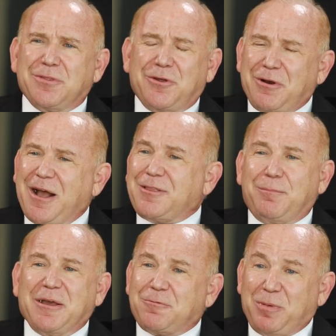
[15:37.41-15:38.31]
they're not the
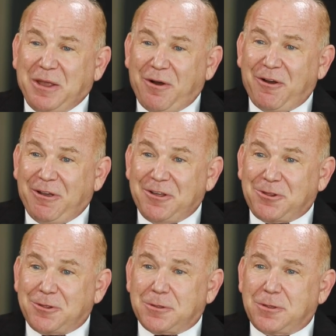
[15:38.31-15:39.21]
best PR
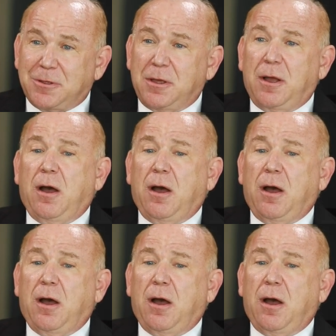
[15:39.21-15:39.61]
agents.